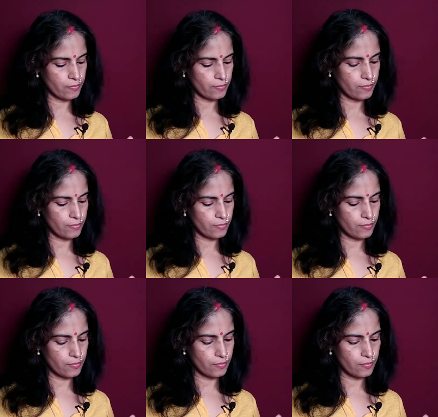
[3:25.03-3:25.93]

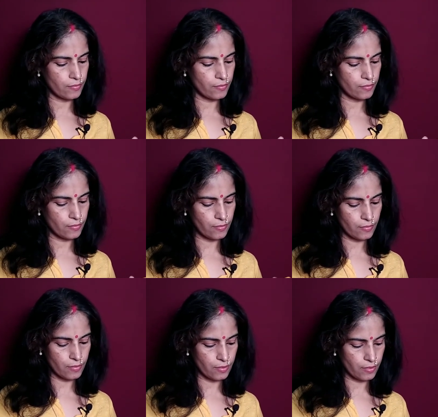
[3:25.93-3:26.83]

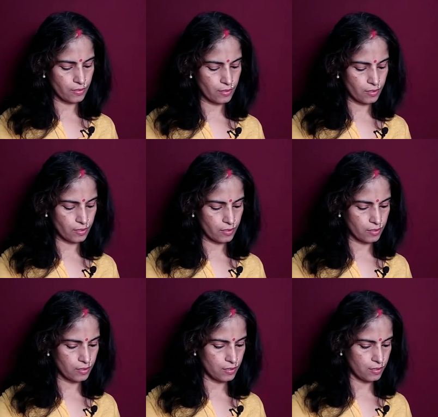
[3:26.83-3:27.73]

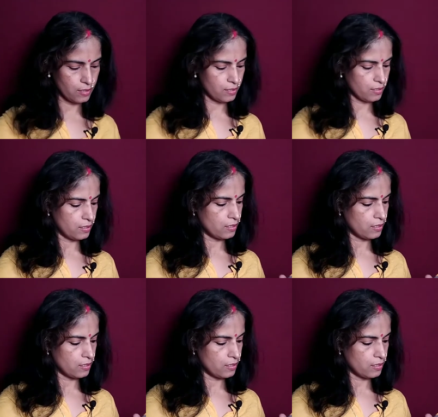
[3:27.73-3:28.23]
(silence)